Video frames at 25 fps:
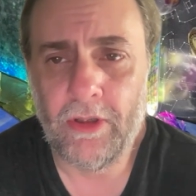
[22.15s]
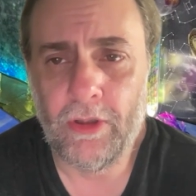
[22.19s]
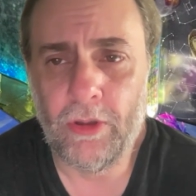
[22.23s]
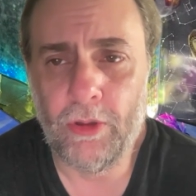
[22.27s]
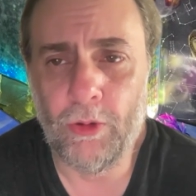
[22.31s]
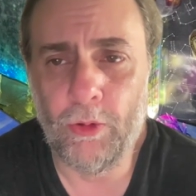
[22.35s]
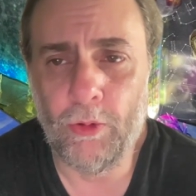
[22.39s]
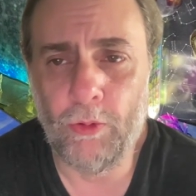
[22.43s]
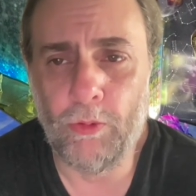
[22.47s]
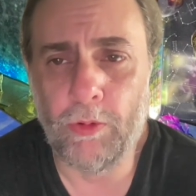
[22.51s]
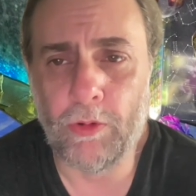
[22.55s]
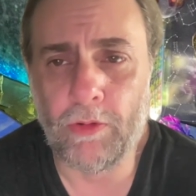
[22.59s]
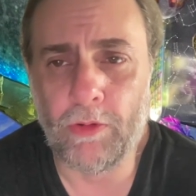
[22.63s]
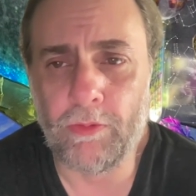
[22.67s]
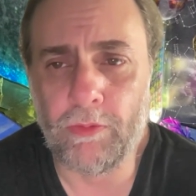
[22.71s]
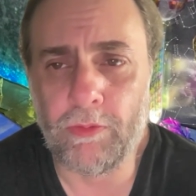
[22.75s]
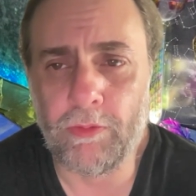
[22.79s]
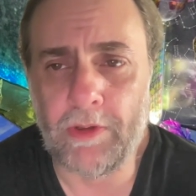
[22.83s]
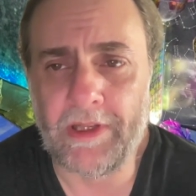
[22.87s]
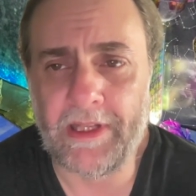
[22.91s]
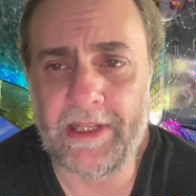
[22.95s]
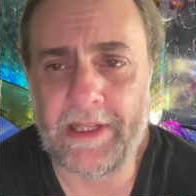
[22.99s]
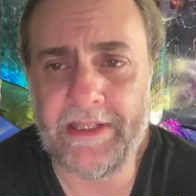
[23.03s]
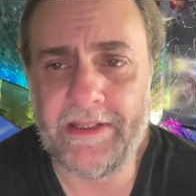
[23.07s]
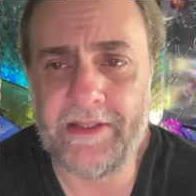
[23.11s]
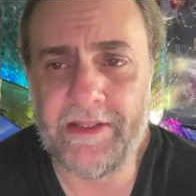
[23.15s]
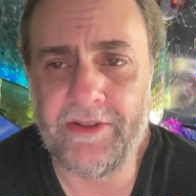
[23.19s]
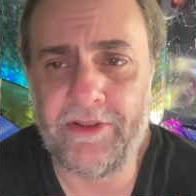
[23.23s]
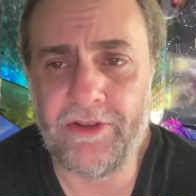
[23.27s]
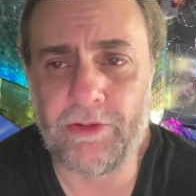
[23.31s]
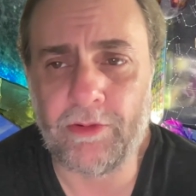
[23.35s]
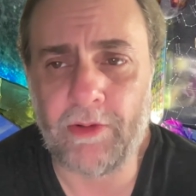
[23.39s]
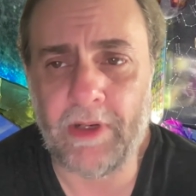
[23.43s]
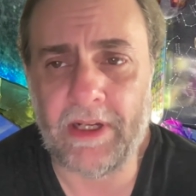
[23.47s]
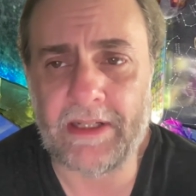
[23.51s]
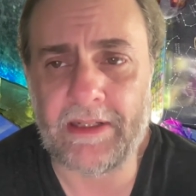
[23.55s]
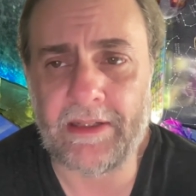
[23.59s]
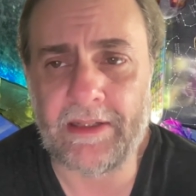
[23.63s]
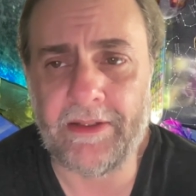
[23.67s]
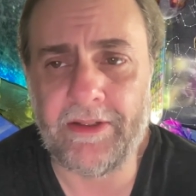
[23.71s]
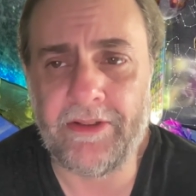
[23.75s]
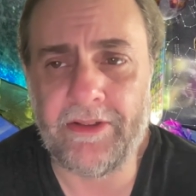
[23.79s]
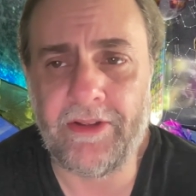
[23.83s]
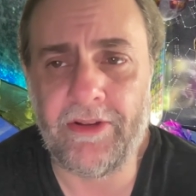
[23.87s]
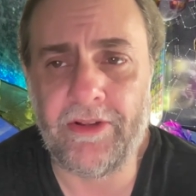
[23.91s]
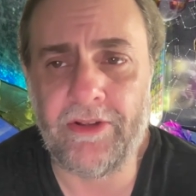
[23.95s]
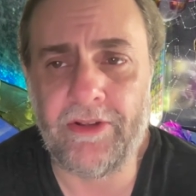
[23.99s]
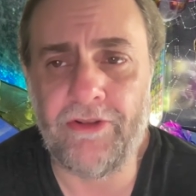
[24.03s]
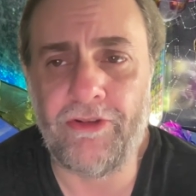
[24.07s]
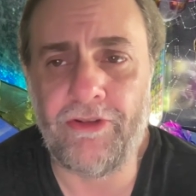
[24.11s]
who were related directly
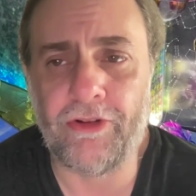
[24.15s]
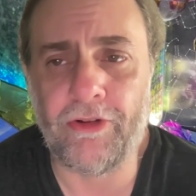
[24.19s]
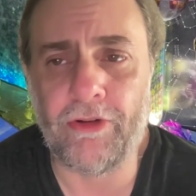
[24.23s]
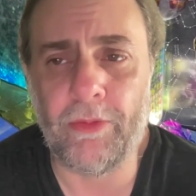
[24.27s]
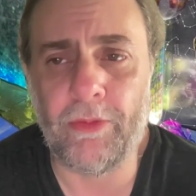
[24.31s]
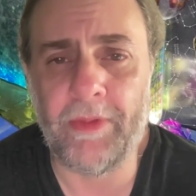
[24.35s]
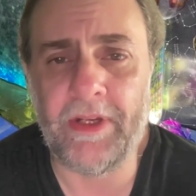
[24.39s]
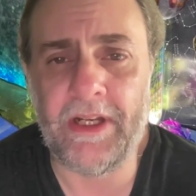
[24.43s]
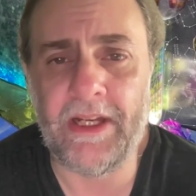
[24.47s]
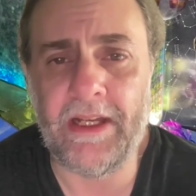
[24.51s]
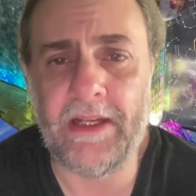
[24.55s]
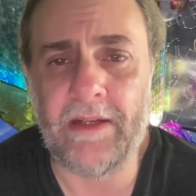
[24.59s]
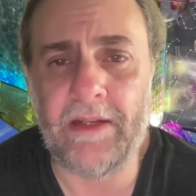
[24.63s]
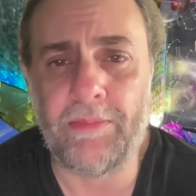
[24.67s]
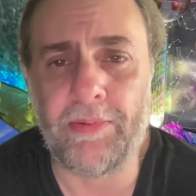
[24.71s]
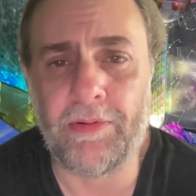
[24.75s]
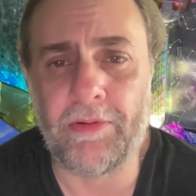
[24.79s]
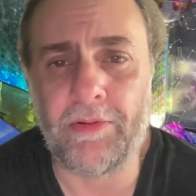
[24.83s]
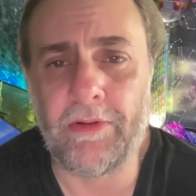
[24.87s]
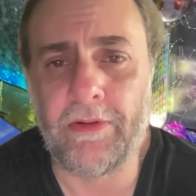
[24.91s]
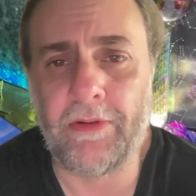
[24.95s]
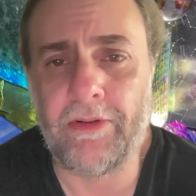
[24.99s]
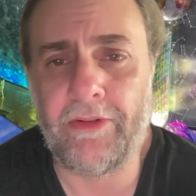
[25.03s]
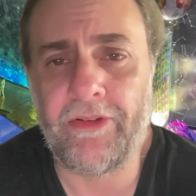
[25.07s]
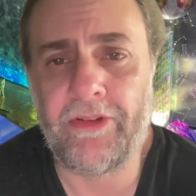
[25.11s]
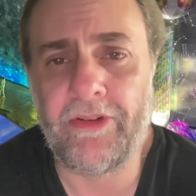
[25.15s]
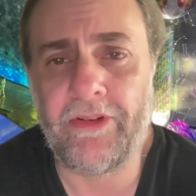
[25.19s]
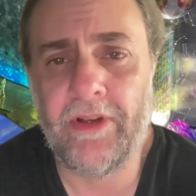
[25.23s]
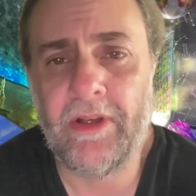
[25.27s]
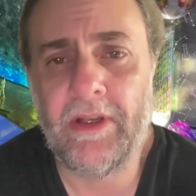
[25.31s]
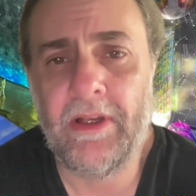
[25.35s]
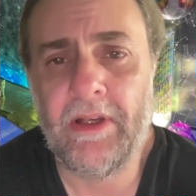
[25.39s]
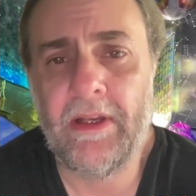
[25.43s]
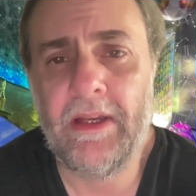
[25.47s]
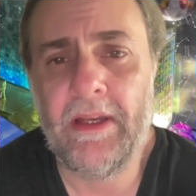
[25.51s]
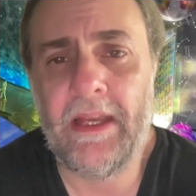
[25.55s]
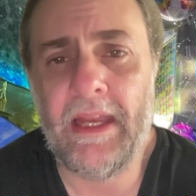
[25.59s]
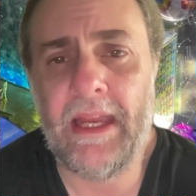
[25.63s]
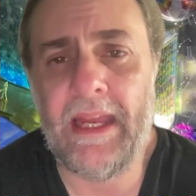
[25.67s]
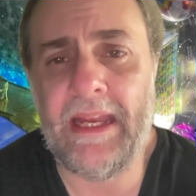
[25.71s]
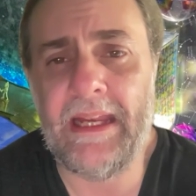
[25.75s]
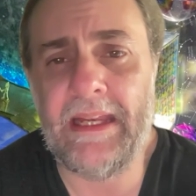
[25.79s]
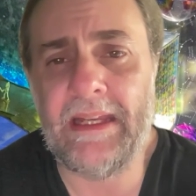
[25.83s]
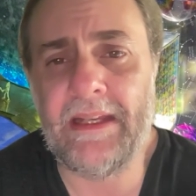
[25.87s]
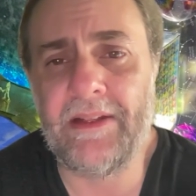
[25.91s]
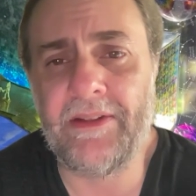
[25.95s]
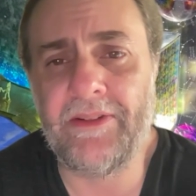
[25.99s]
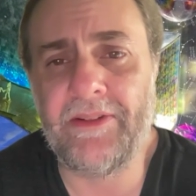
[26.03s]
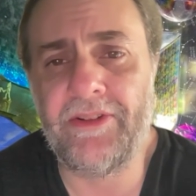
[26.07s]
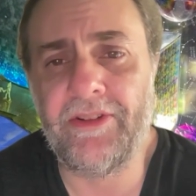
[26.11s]
to the German emperors
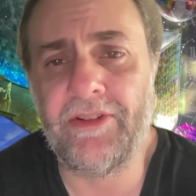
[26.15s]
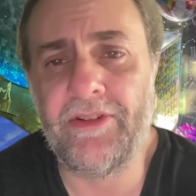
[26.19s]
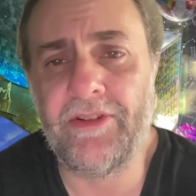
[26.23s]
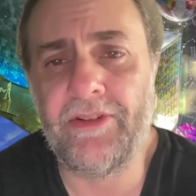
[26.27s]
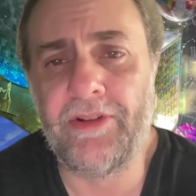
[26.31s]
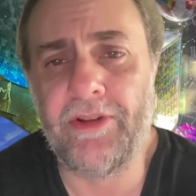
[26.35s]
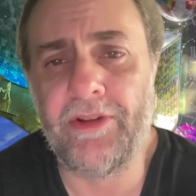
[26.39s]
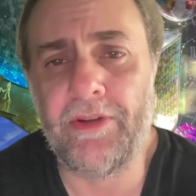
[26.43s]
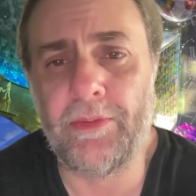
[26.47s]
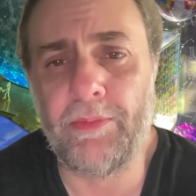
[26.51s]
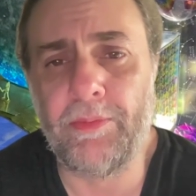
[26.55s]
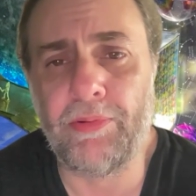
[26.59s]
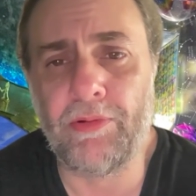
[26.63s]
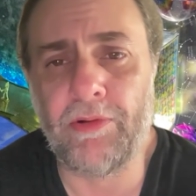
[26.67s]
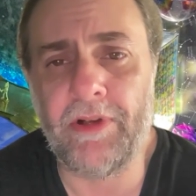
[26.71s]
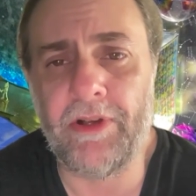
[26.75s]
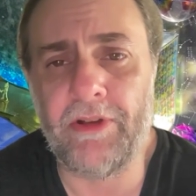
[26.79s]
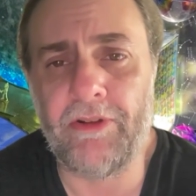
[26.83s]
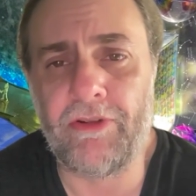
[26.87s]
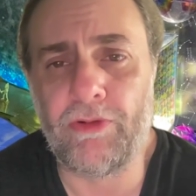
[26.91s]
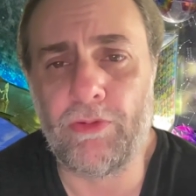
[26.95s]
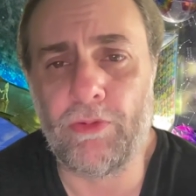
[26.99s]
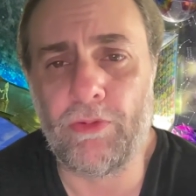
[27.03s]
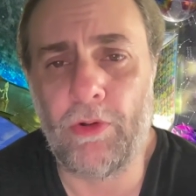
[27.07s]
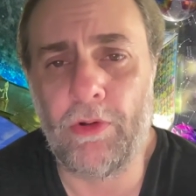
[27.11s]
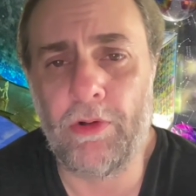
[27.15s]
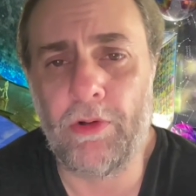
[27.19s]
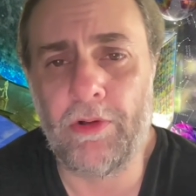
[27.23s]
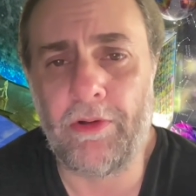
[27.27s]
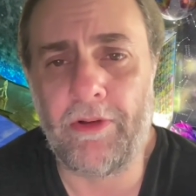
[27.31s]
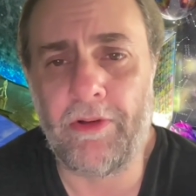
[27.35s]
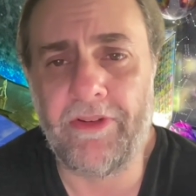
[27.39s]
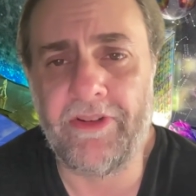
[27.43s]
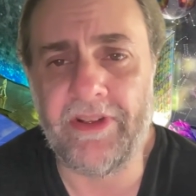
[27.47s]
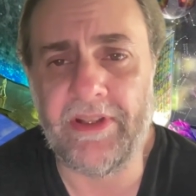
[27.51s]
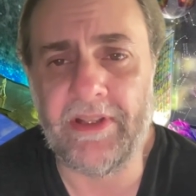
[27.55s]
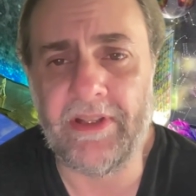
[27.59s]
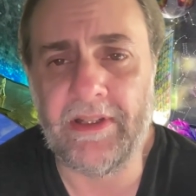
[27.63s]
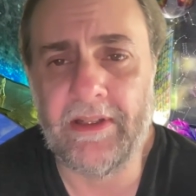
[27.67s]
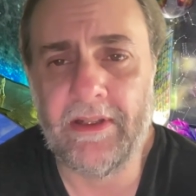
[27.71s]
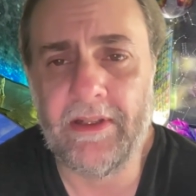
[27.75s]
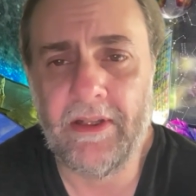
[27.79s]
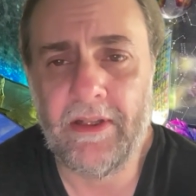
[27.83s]
and to the British royalty